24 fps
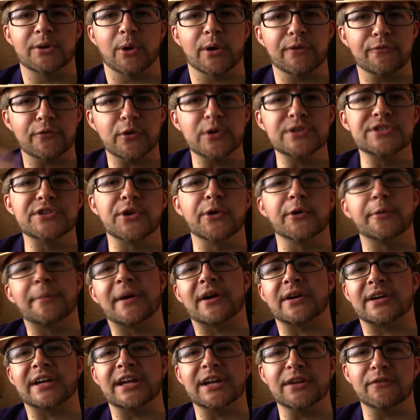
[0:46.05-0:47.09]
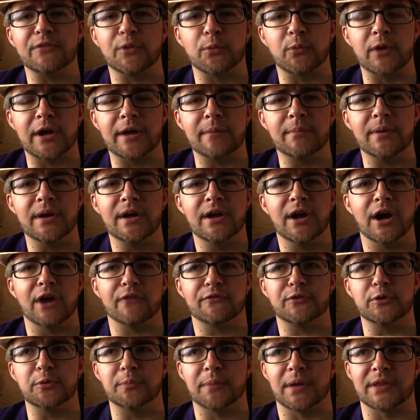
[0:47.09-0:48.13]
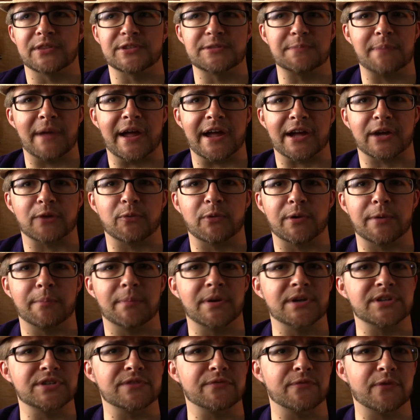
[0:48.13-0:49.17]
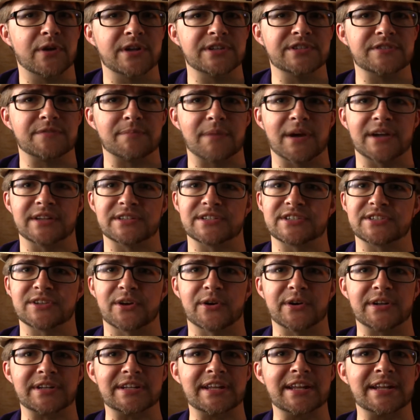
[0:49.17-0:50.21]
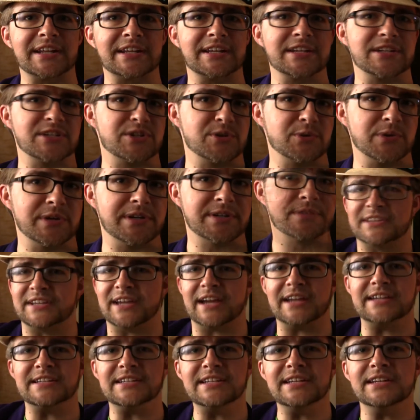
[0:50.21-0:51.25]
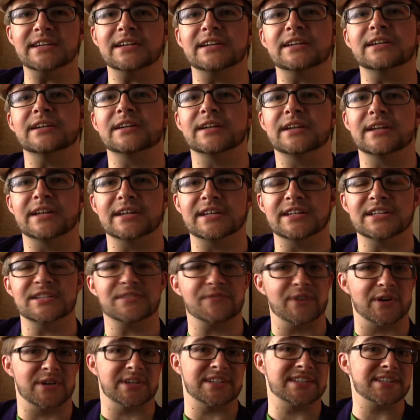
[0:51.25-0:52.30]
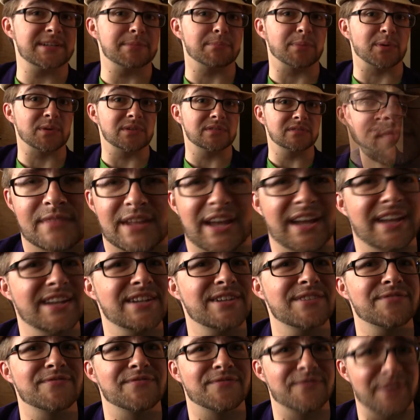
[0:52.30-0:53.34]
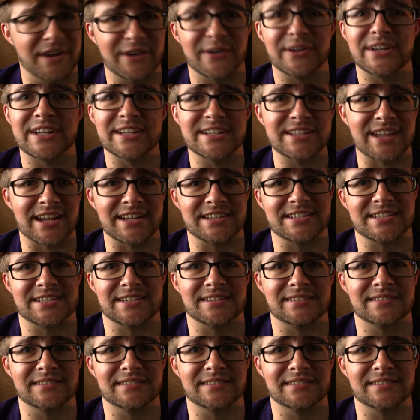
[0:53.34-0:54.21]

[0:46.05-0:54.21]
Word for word: Now, I first heard about King of the Web a few months back when a bunch of friends of mine started getting into it. The idea is very simple and very enticing.